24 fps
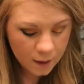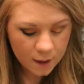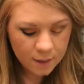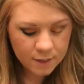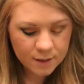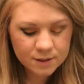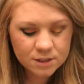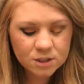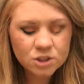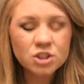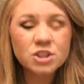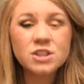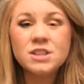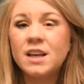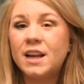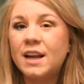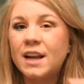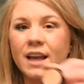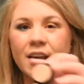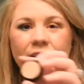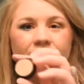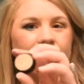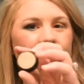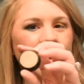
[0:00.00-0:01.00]
This is just going
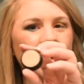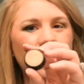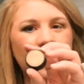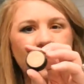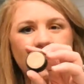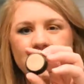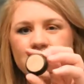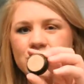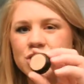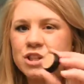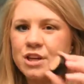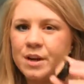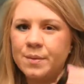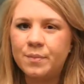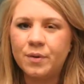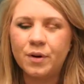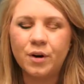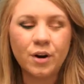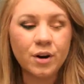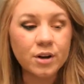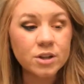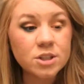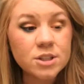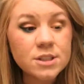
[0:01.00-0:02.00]
to give it a good
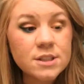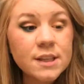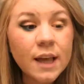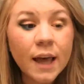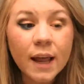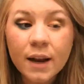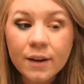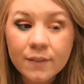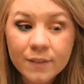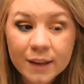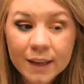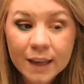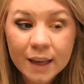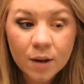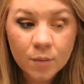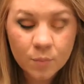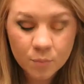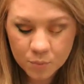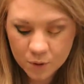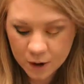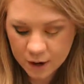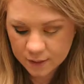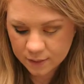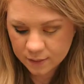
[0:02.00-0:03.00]
shimmer and just kind of, again,
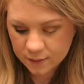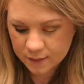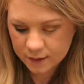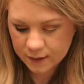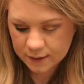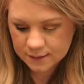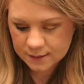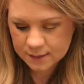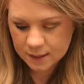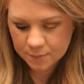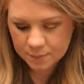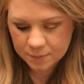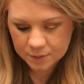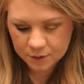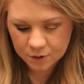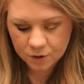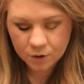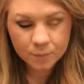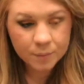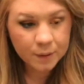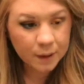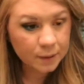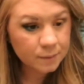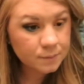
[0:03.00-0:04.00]
brighten things up a
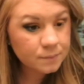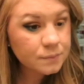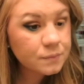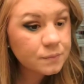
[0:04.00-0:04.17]
little bit.